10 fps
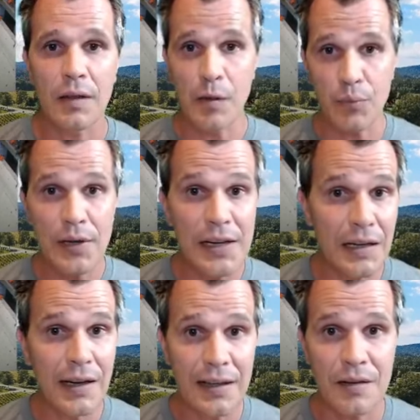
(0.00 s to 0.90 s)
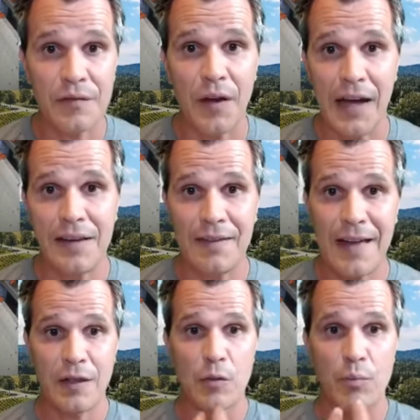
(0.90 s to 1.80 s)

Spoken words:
They're pretty lignified in that they're